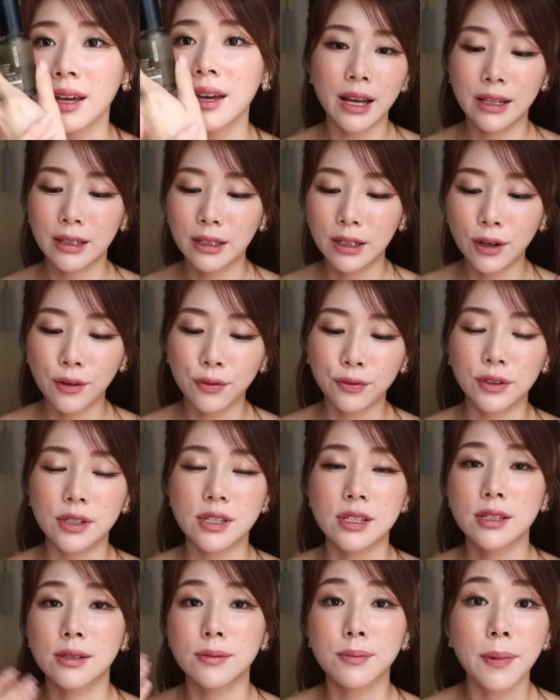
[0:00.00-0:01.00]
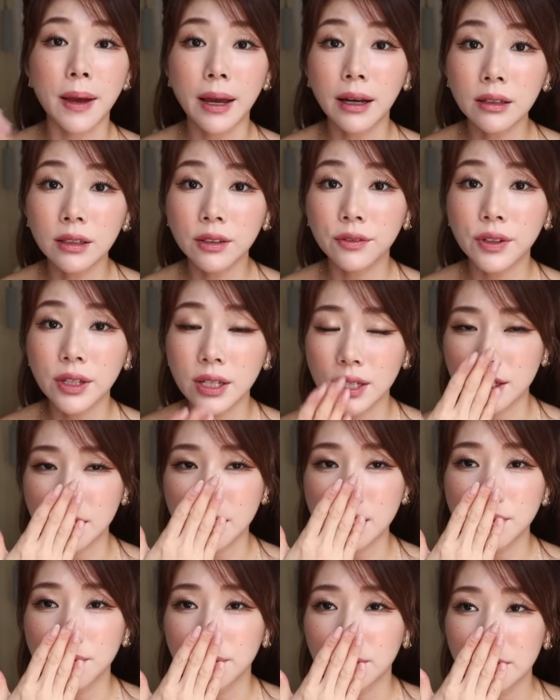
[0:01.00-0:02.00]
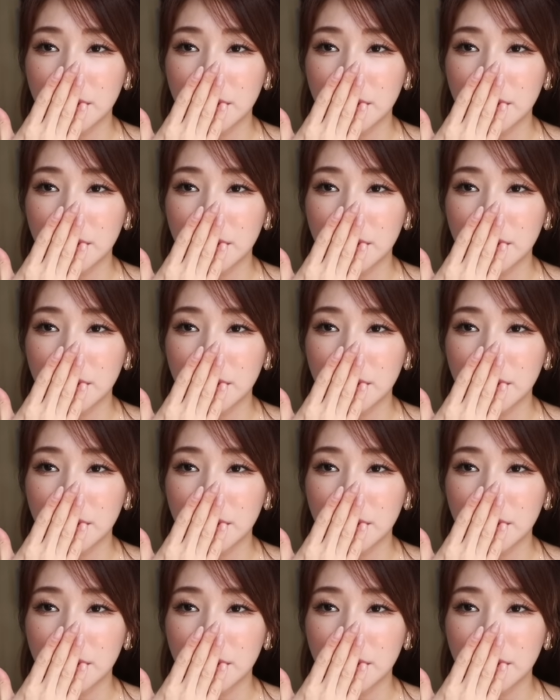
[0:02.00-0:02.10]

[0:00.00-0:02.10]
I love the smell of it. It just